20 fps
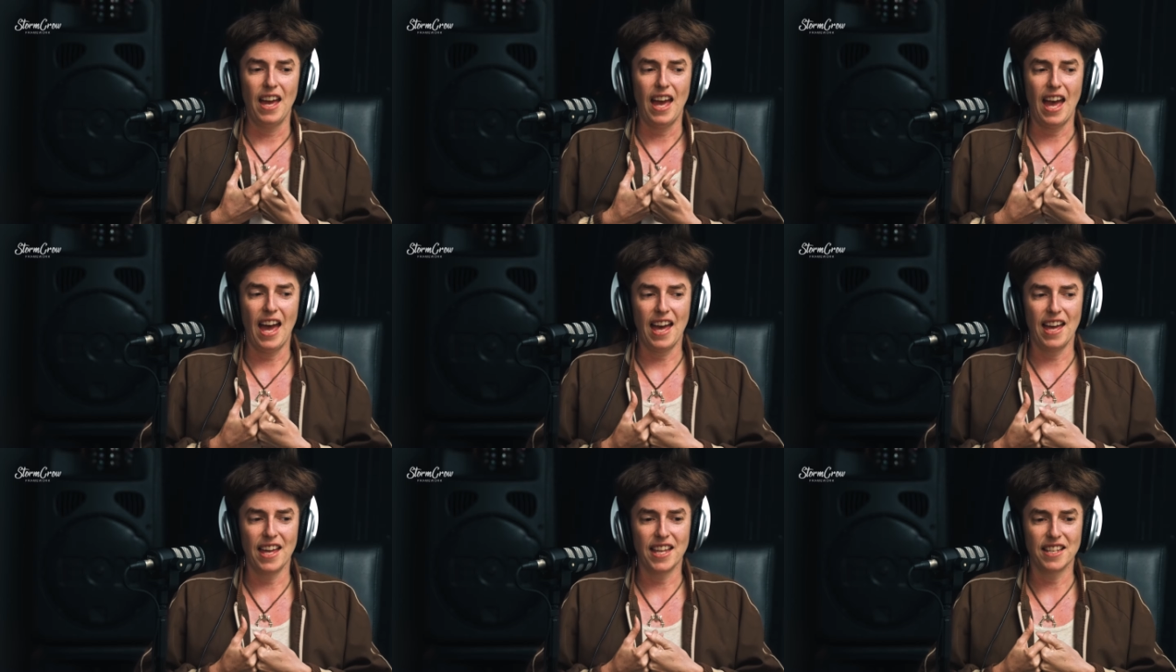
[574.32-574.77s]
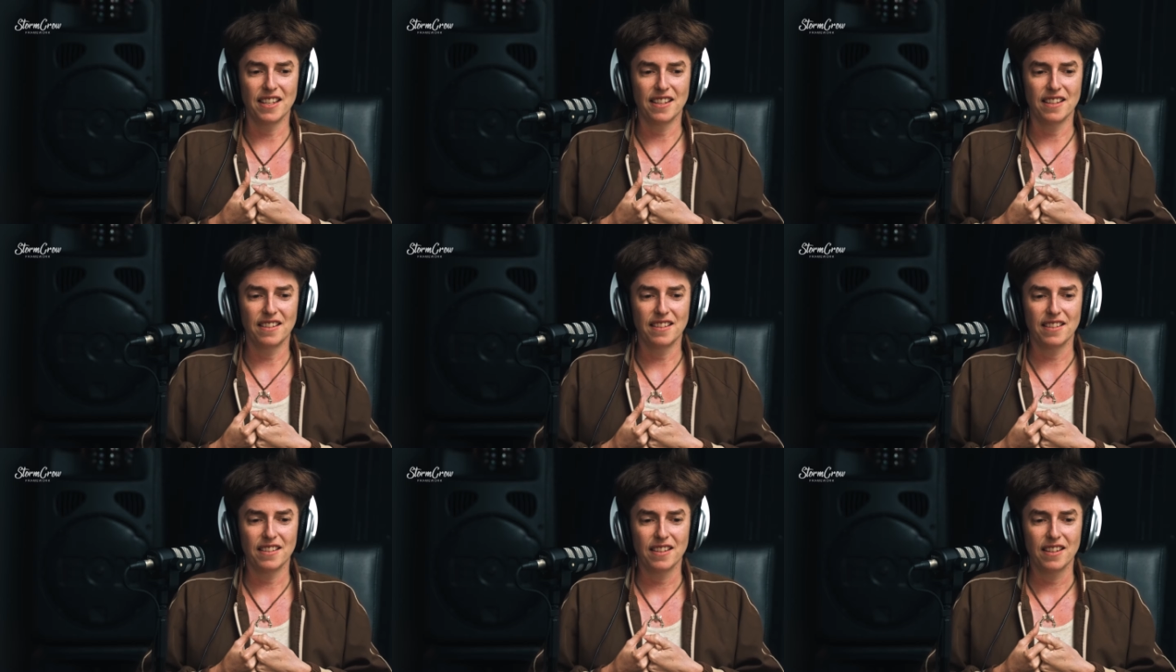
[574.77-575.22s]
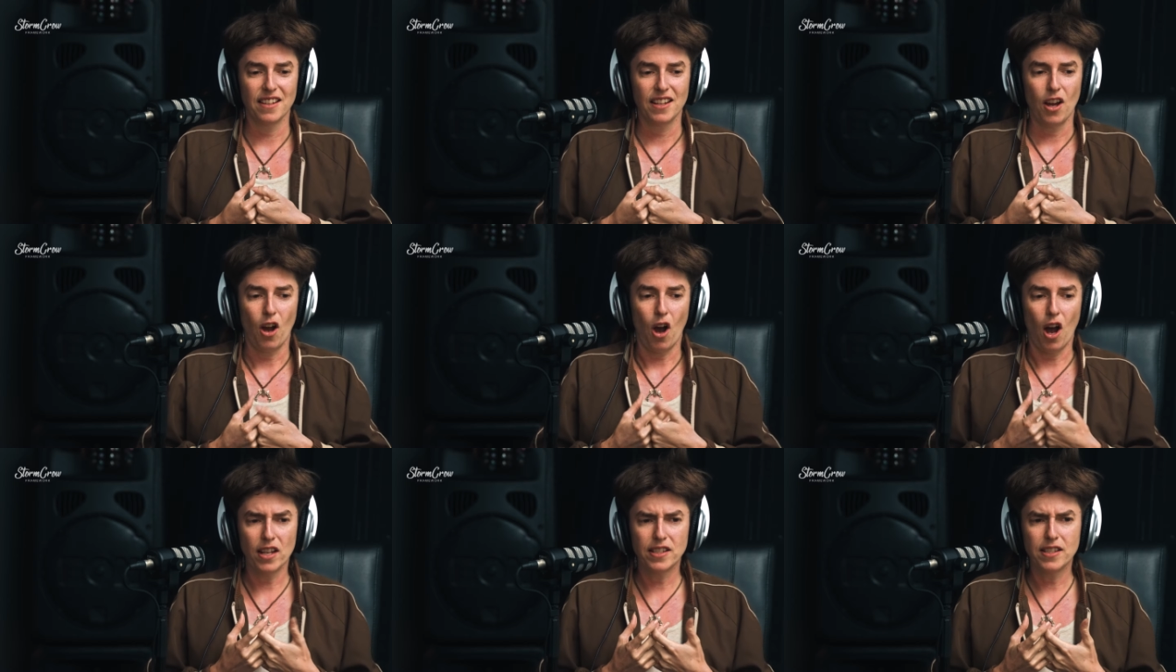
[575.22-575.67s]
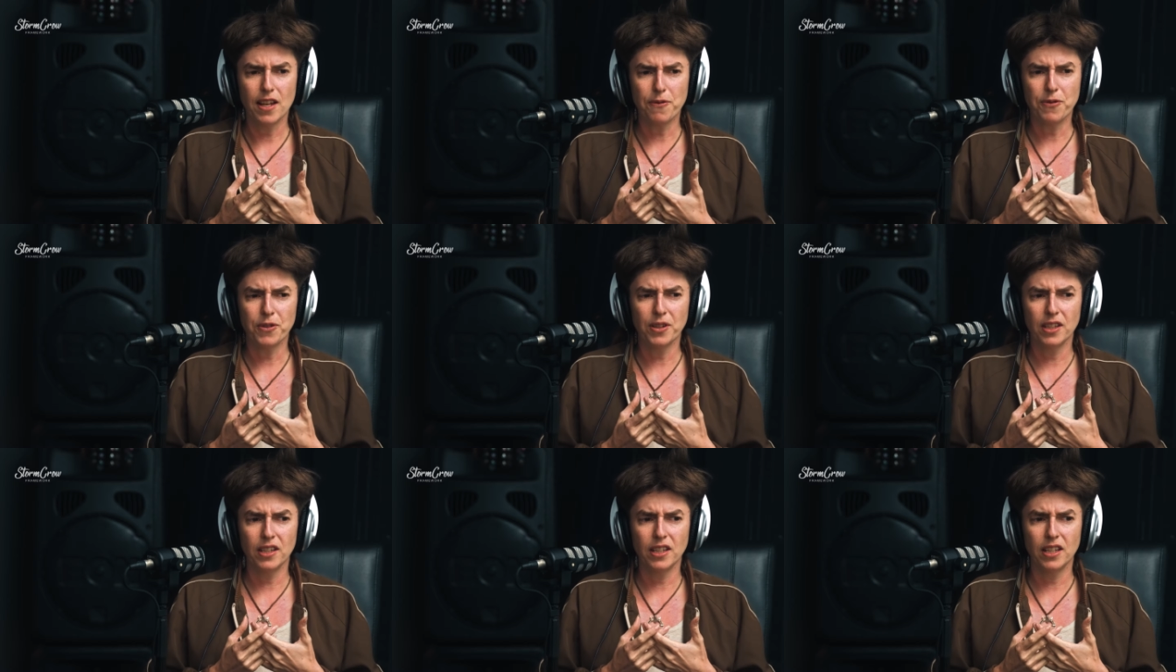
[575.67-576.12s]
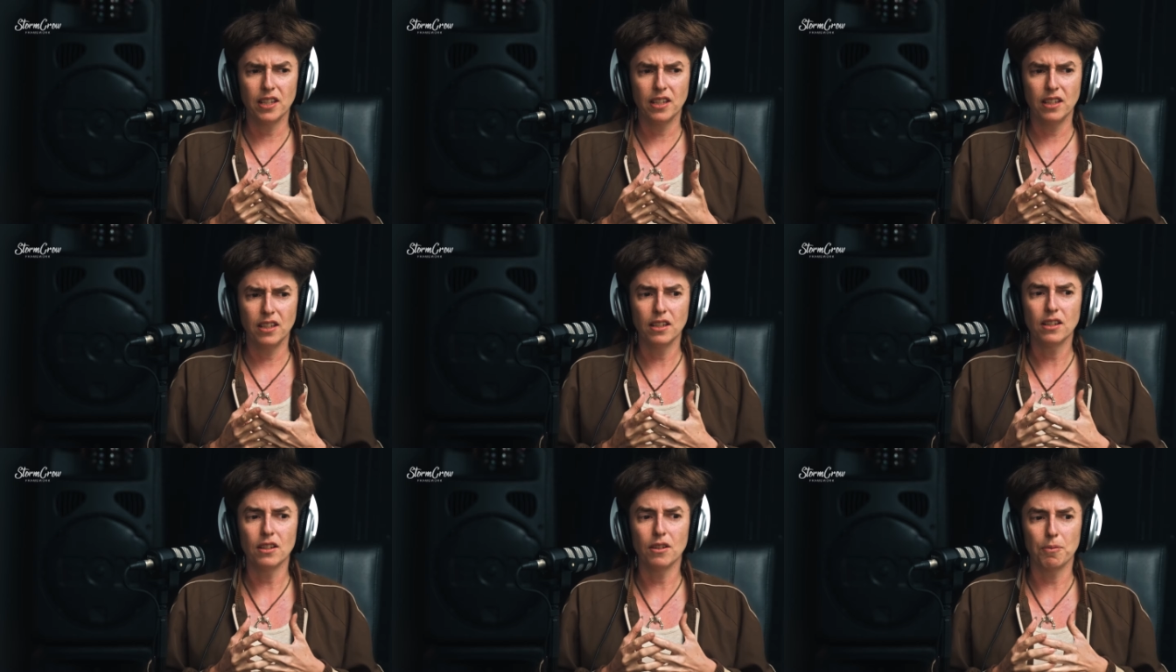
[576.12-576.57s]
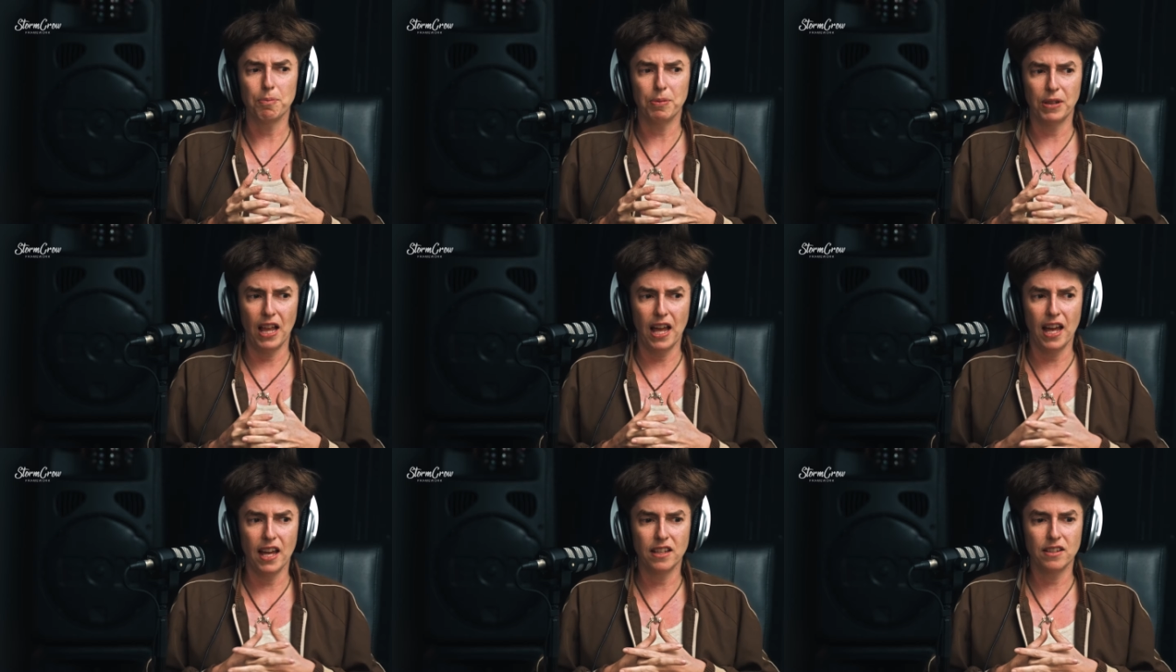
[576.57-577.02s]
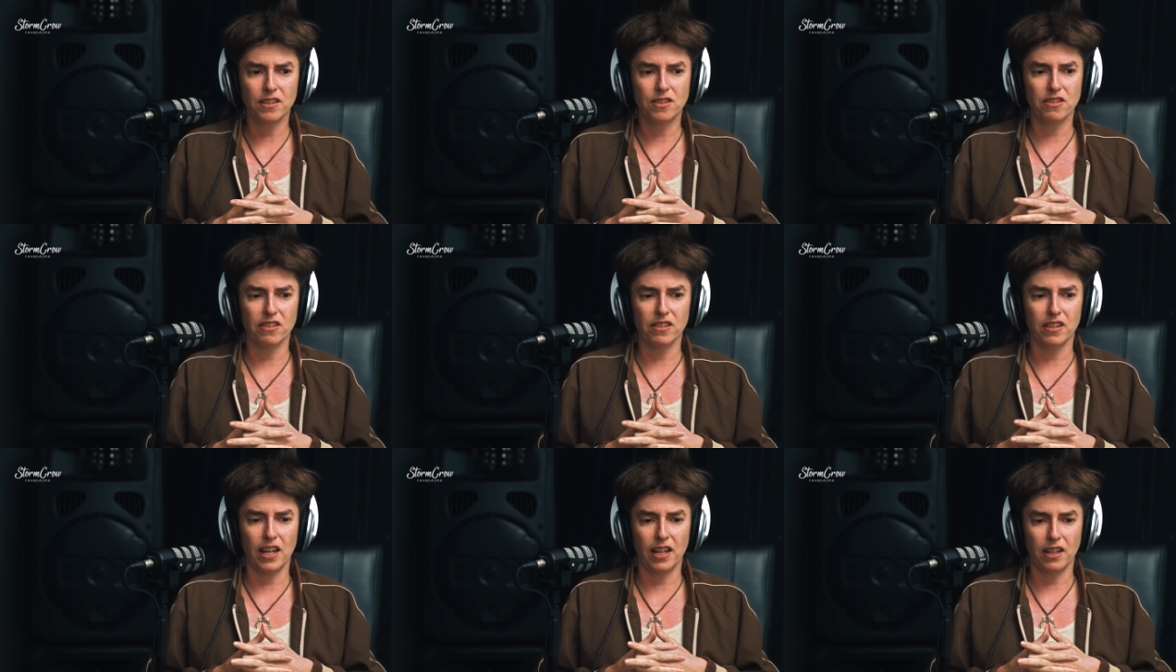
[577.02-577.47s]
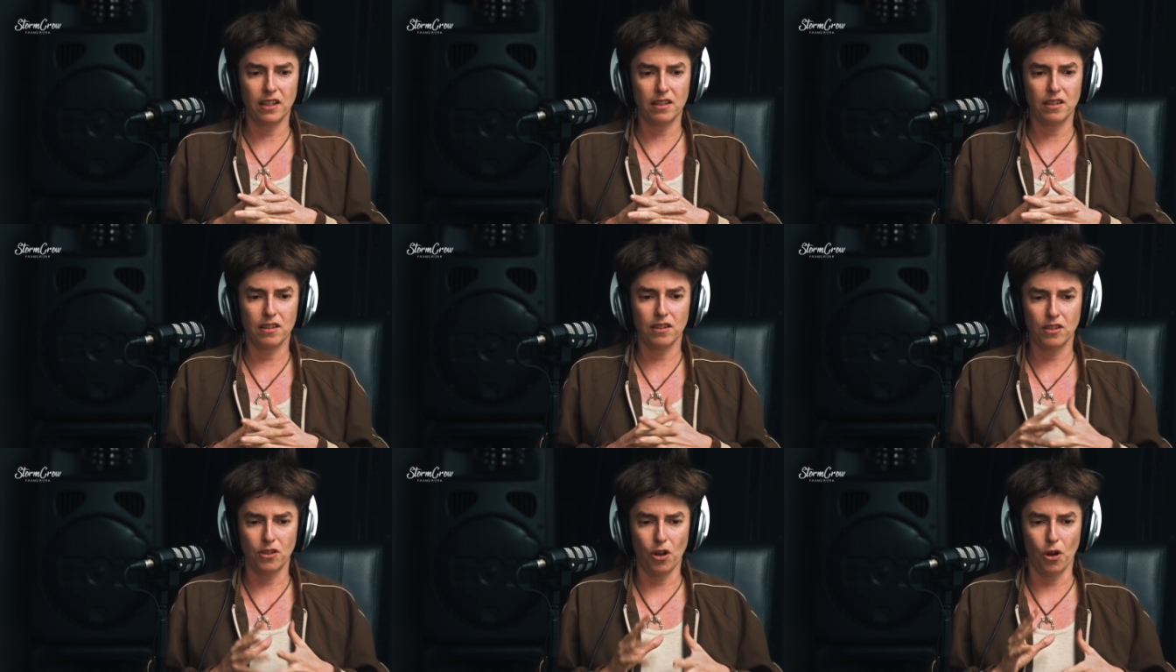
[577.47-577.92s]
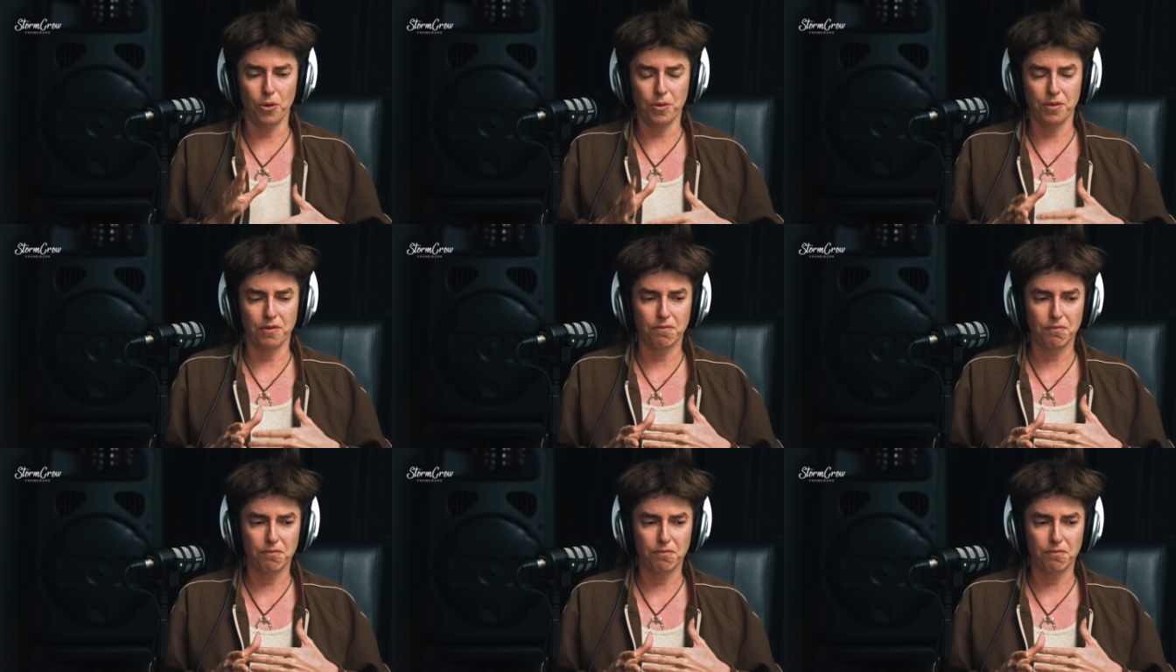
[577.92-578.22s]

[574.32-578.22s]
And I definitely plan to like go